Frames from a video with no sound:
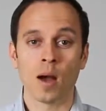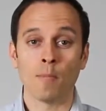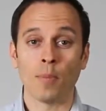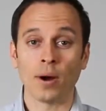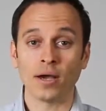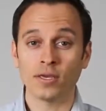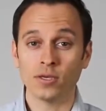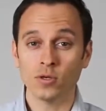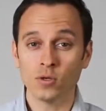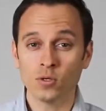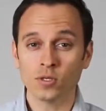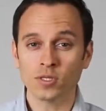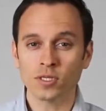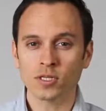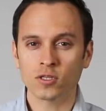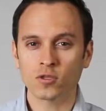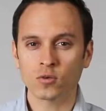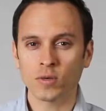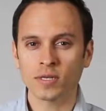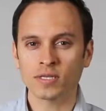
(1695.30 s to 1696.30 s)
By
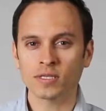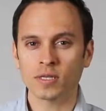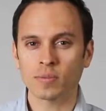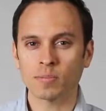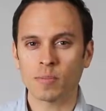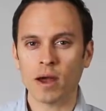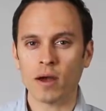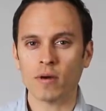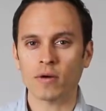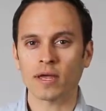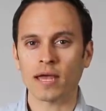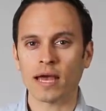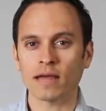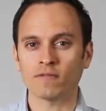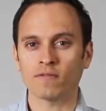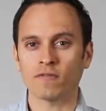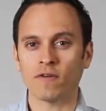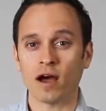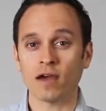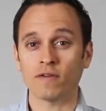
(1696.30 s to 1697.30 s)
using twisted pair
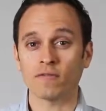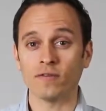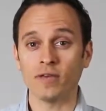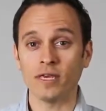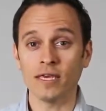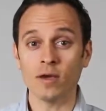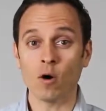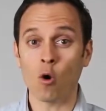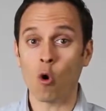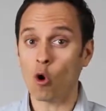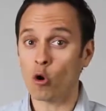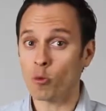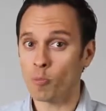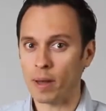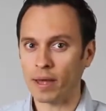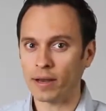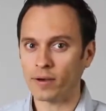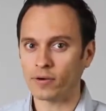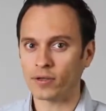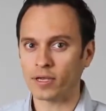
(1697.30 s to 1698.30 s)
Cat5e or
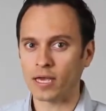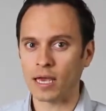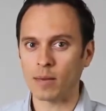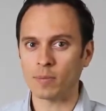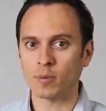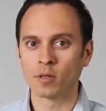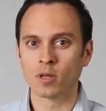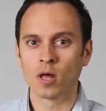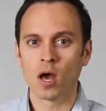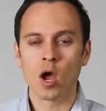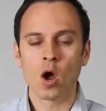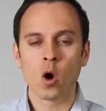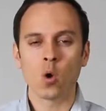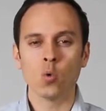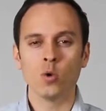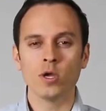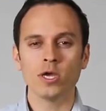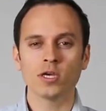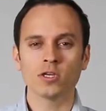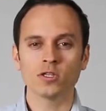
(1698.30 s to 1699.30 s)
better cable,
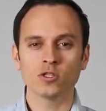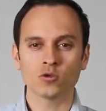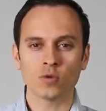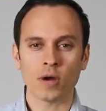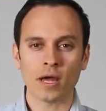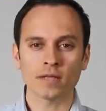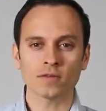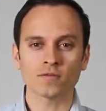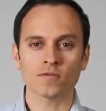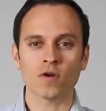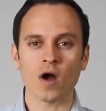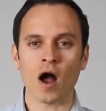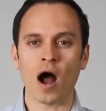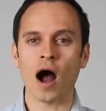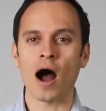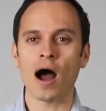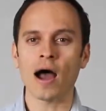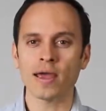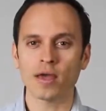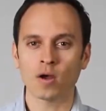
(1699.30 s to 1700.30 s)
we can transfer
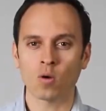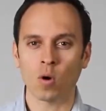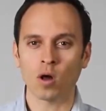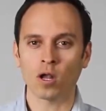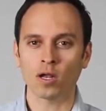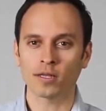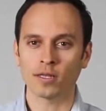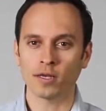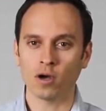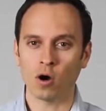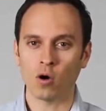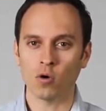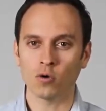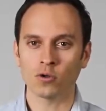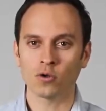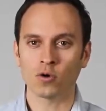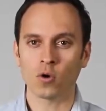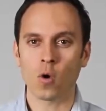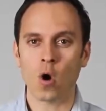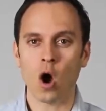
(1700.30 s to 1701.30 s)
high-quality
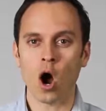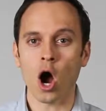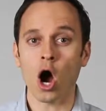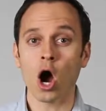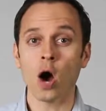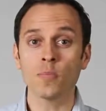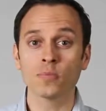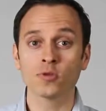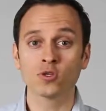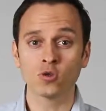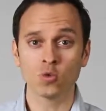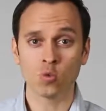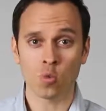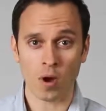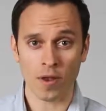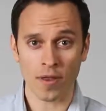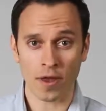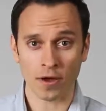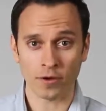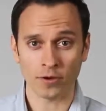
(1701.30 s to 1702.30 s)
audio up to
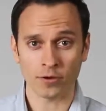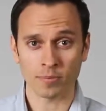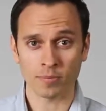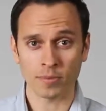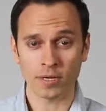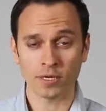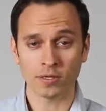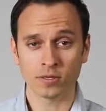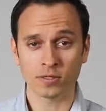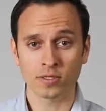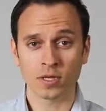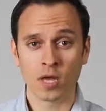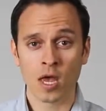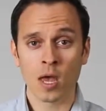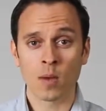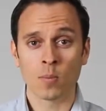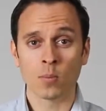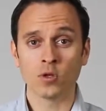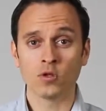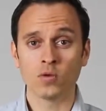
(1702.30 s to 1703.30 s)
100 meters
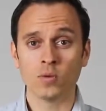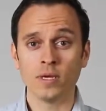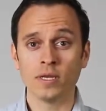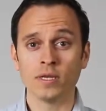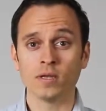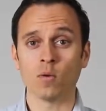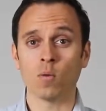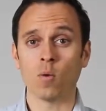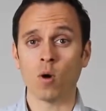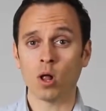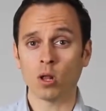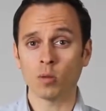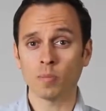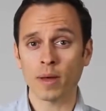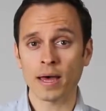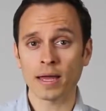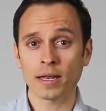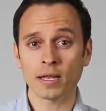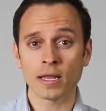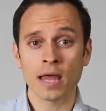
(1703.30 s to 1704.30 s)
between the wall
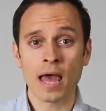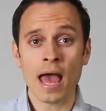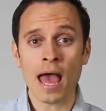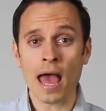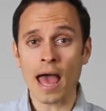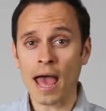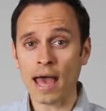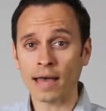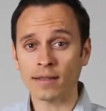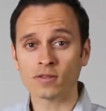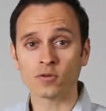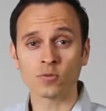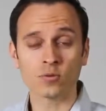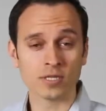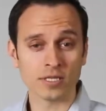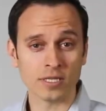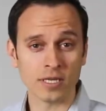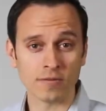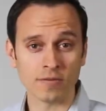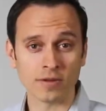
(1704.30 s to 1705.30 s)
panel and the
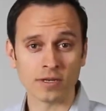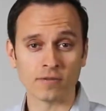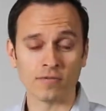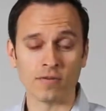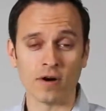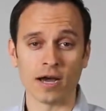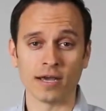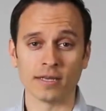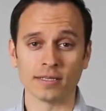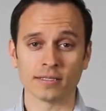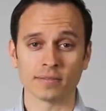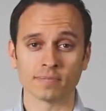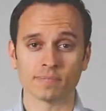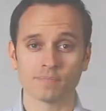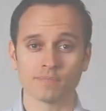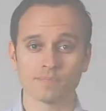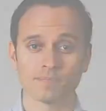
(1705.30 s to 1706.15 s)
receiving device.